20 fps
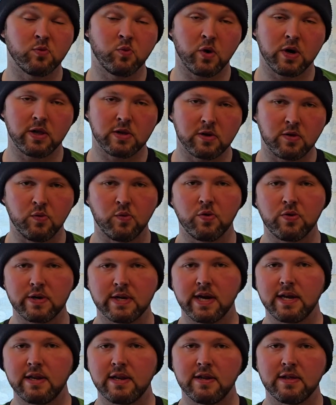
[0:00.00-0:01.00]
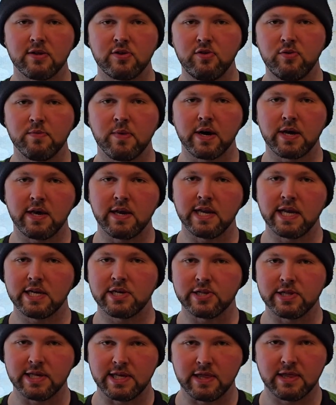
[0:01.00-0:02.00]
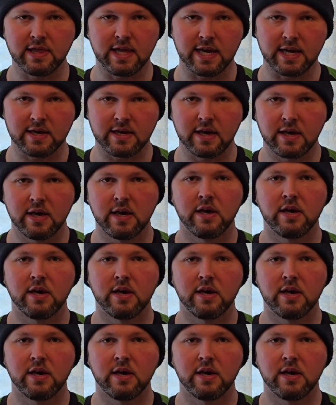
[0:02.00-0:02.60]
well coordinated as you might initially think.